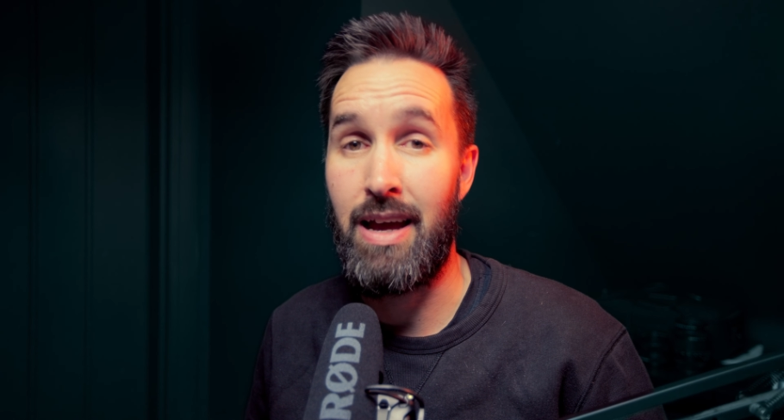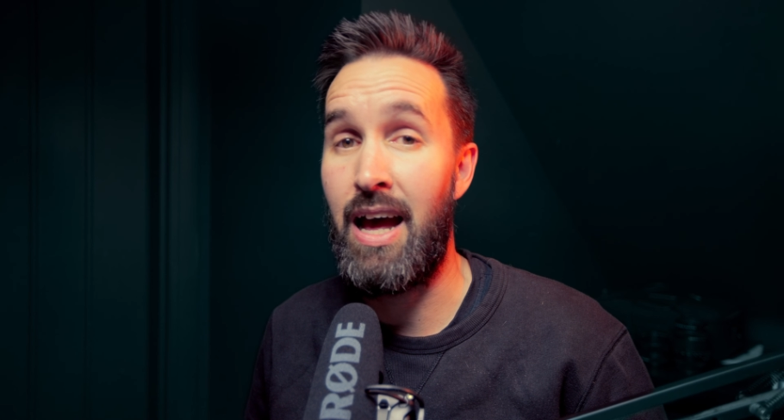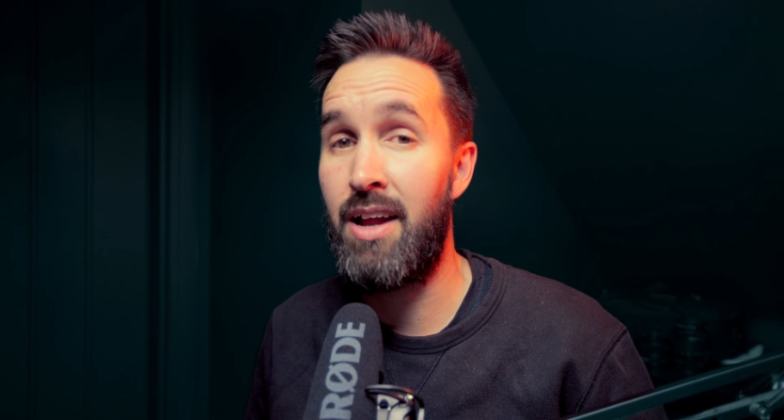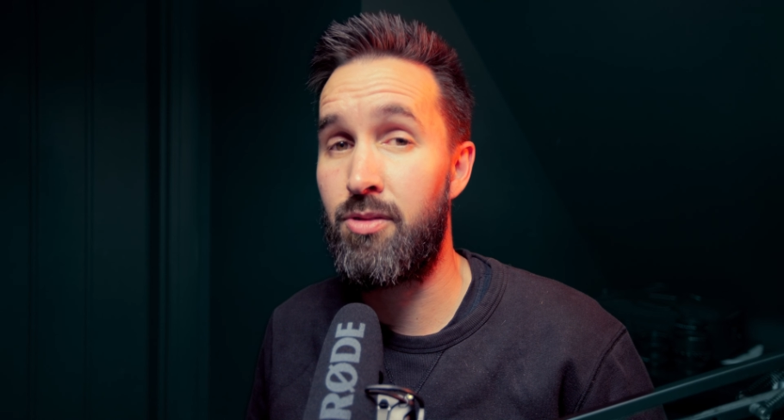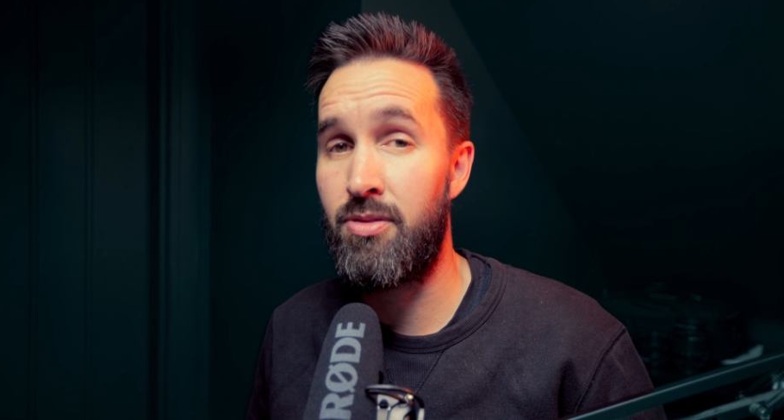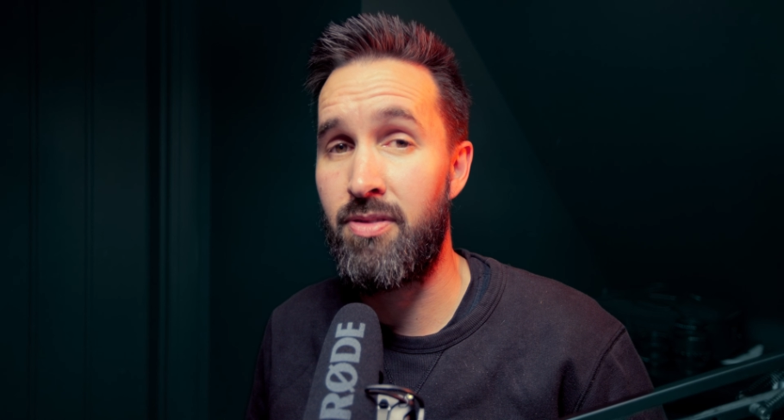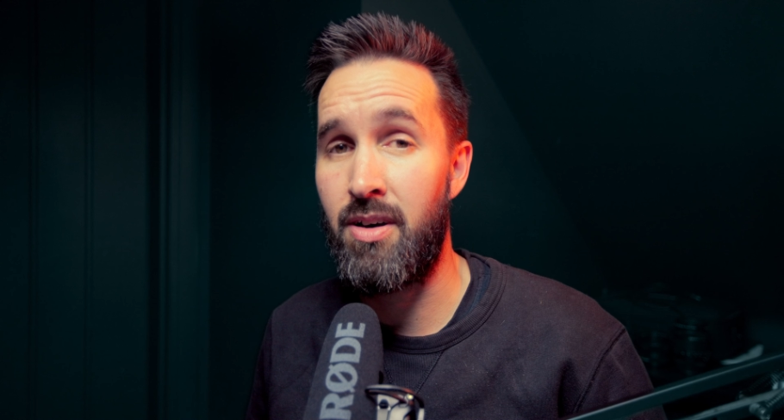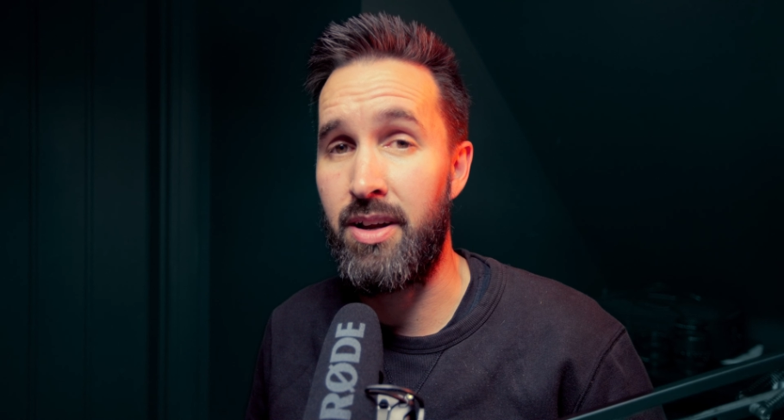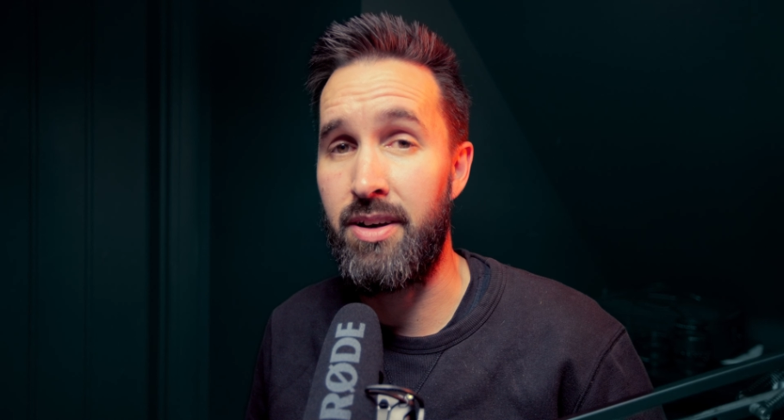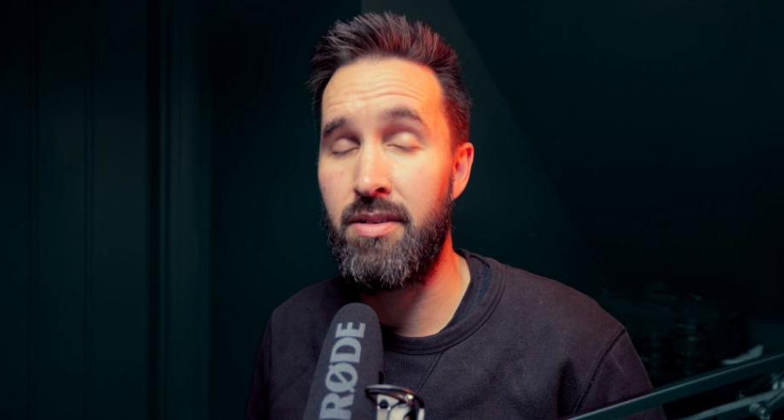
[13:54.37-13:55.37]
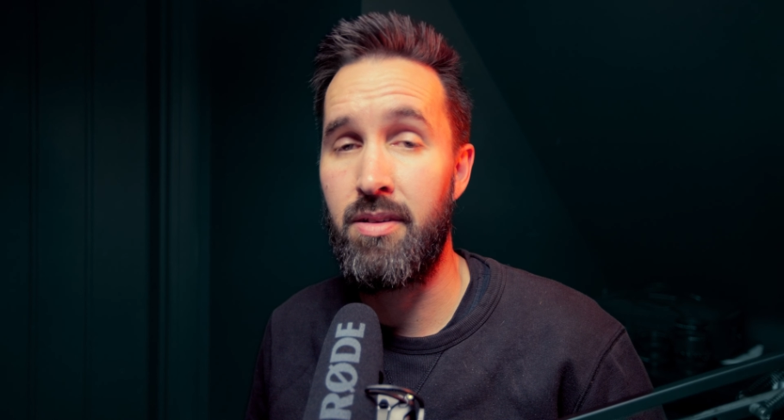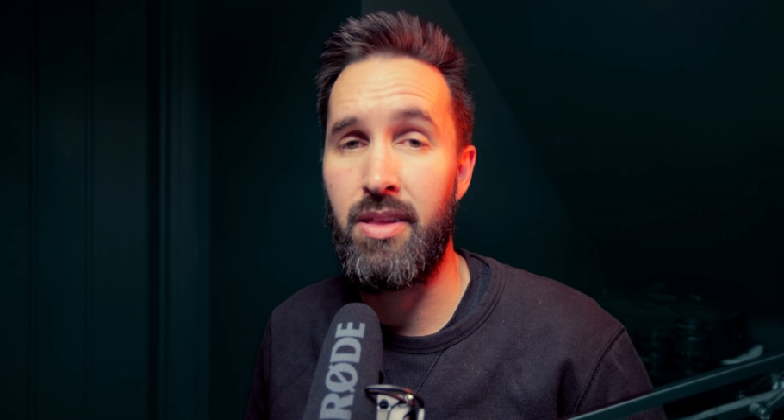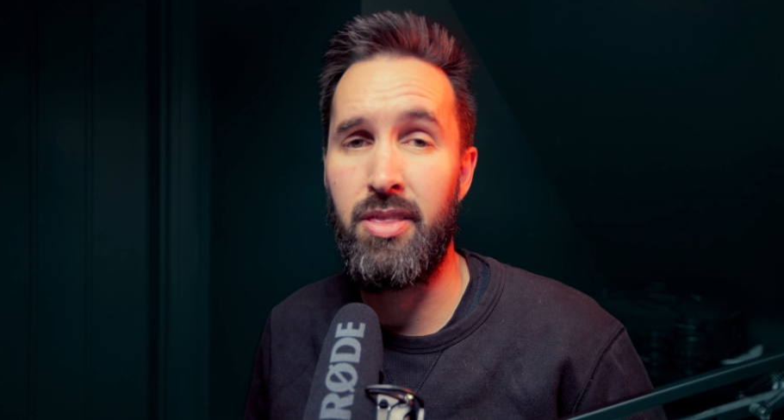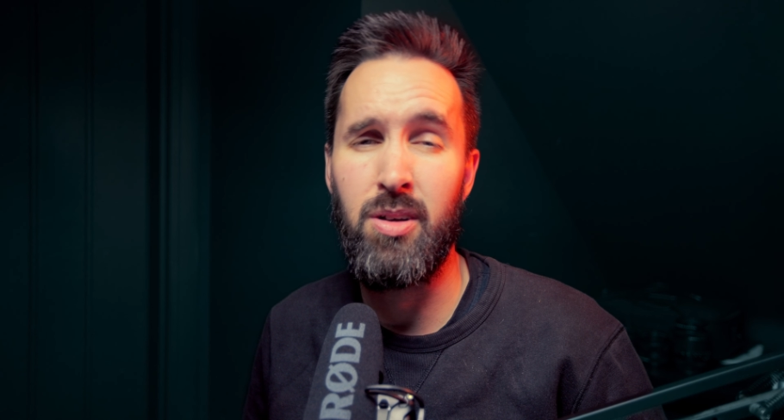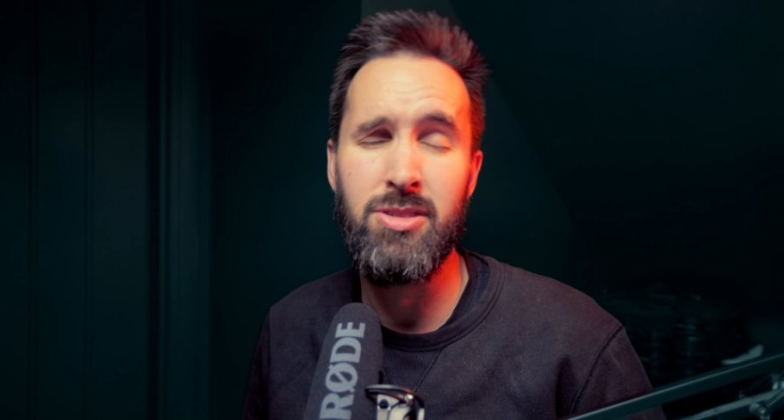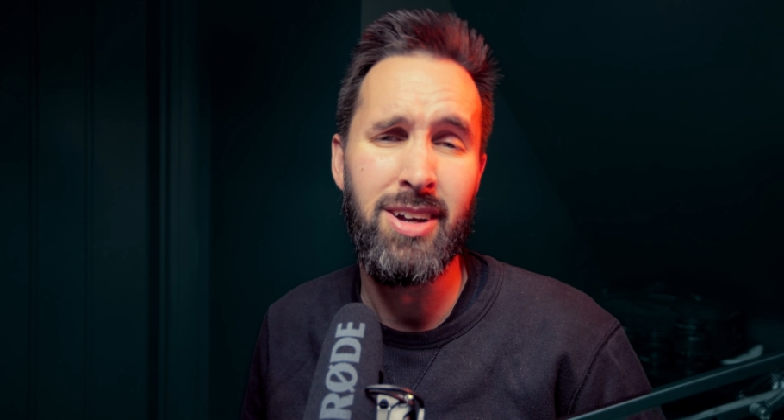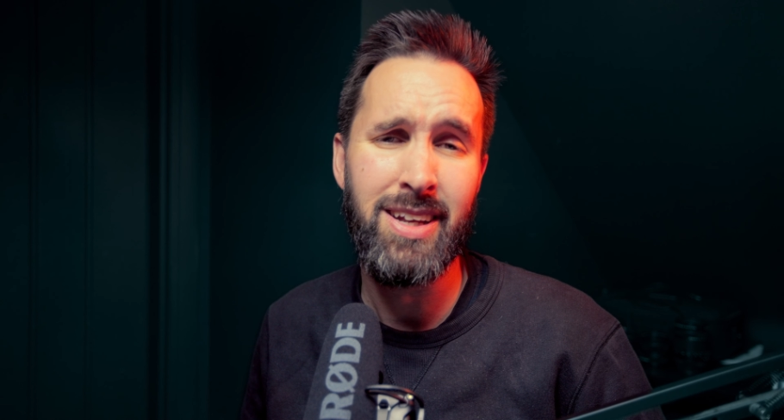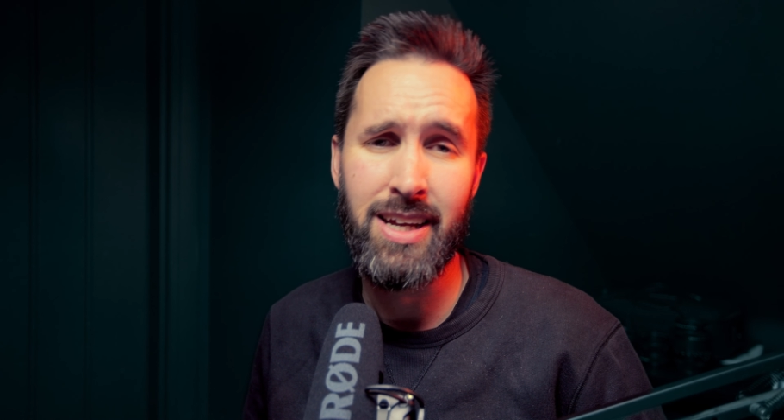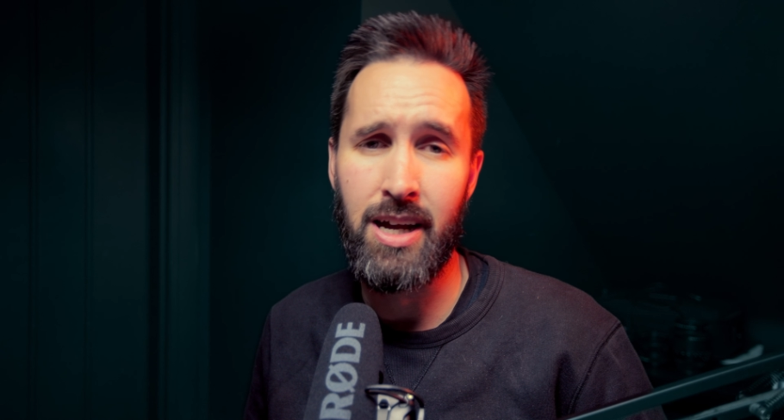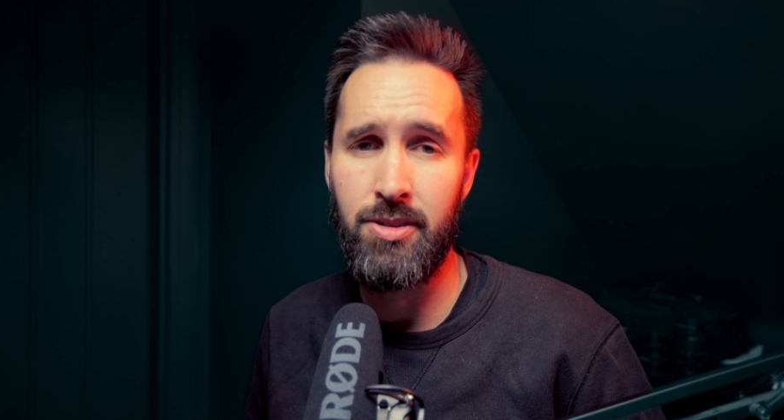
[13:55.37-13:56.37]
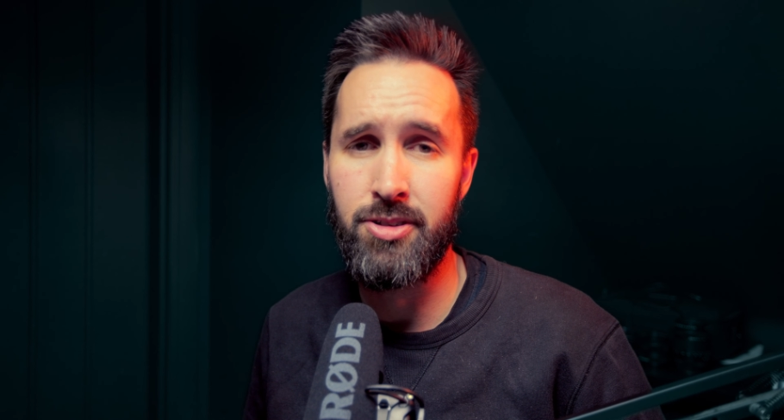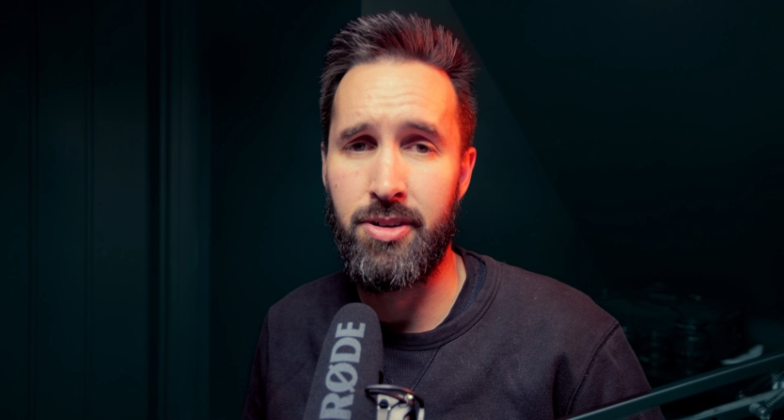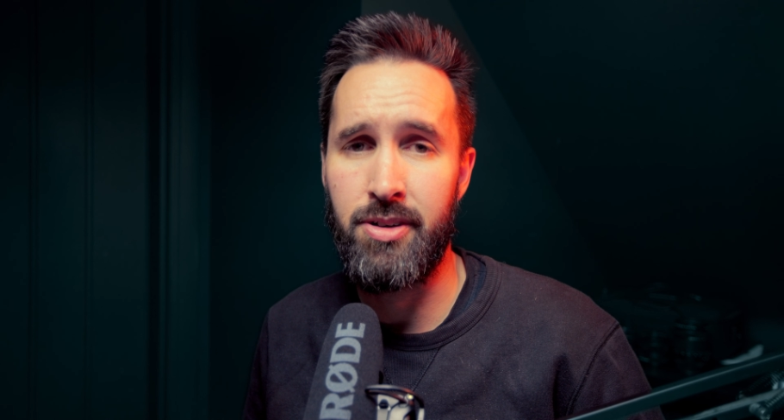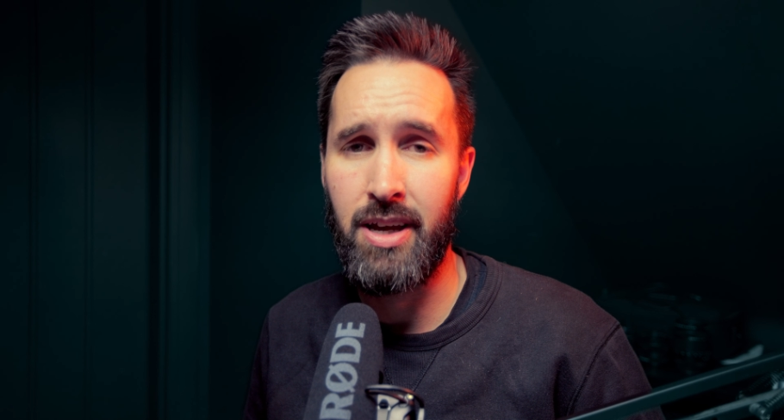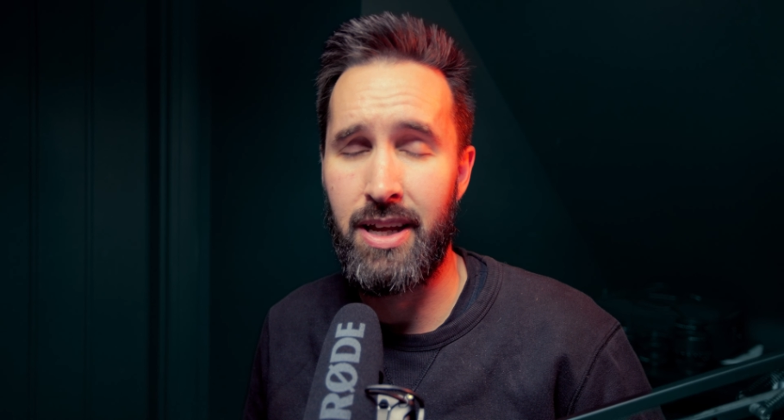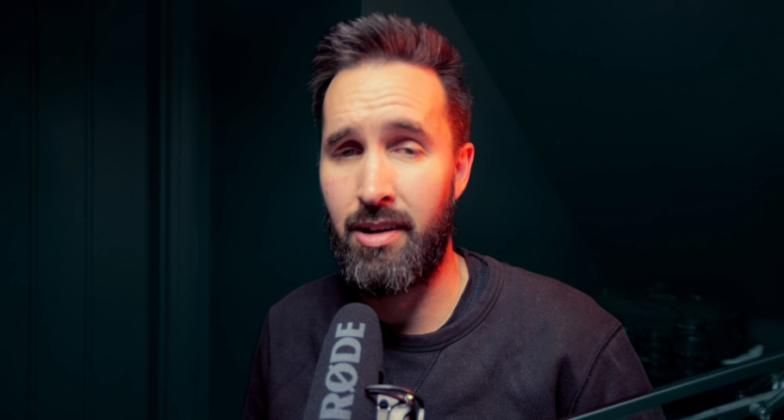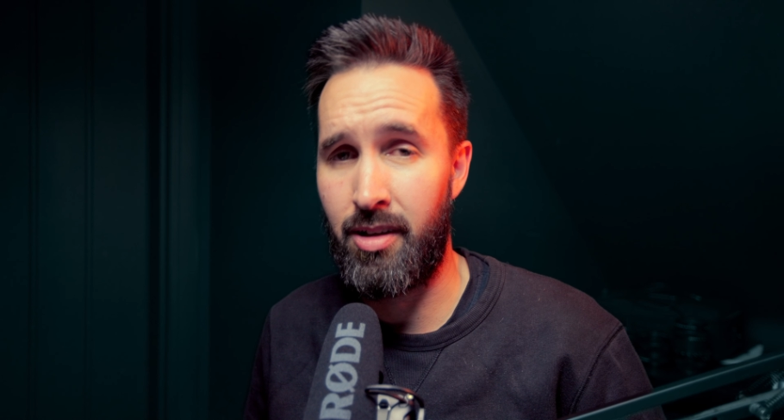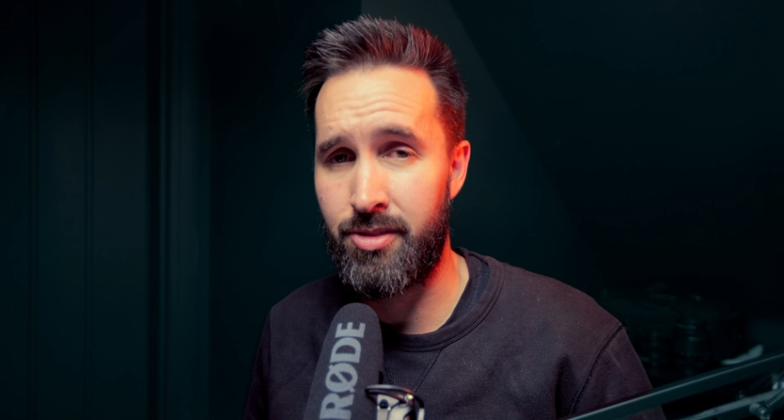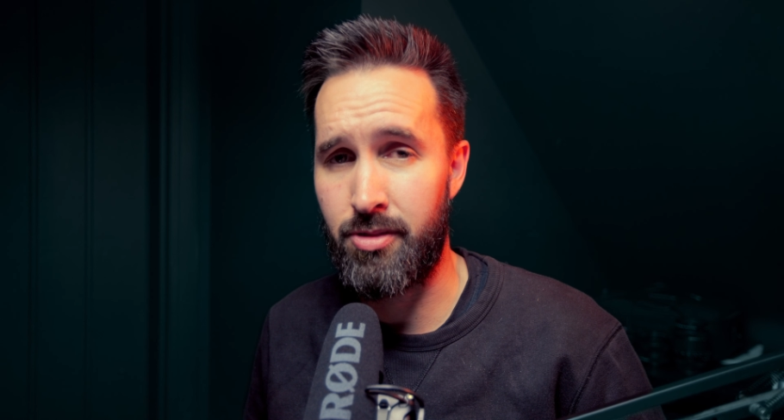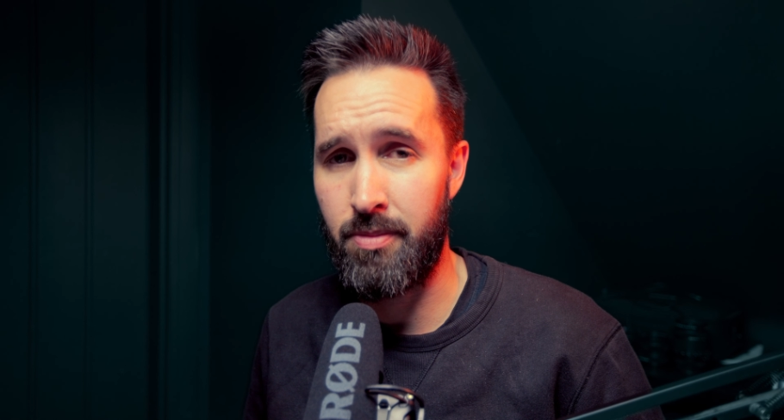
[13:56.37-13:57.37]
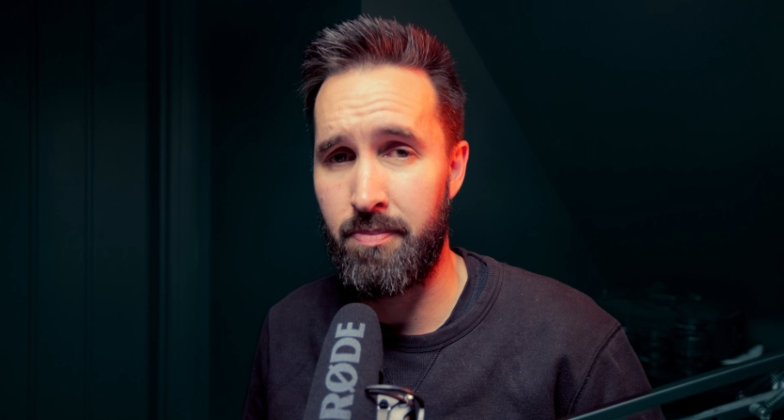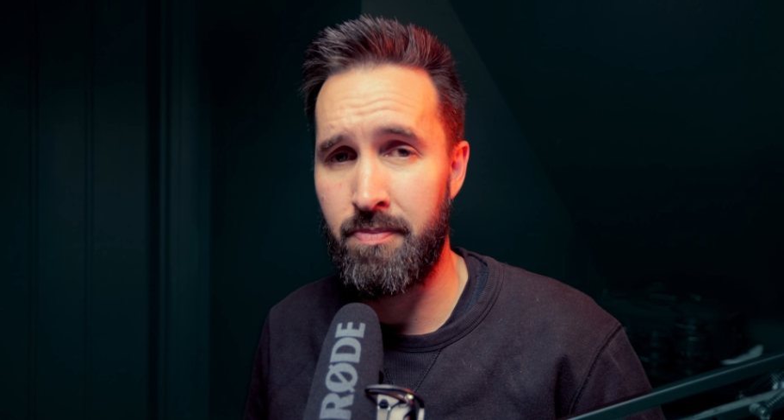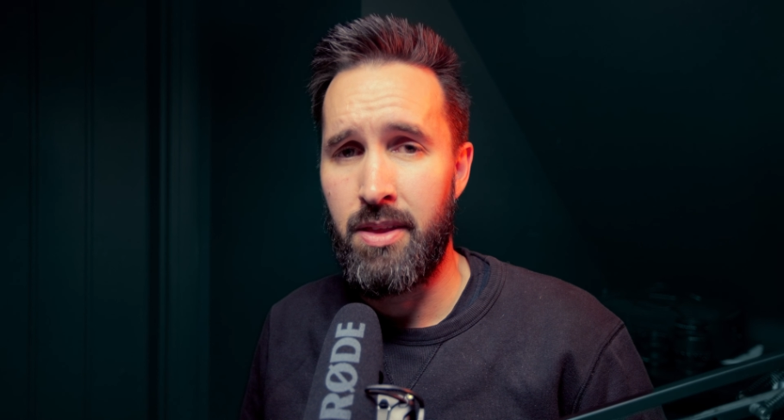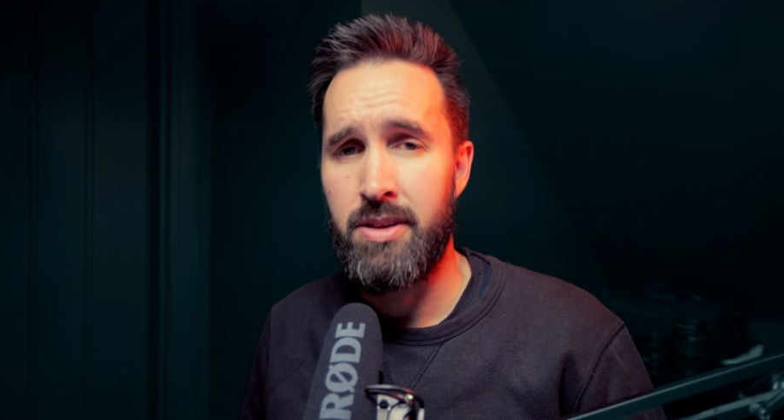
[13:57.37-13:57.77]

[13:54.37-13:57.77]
and refined than those I encountered in Lightroom.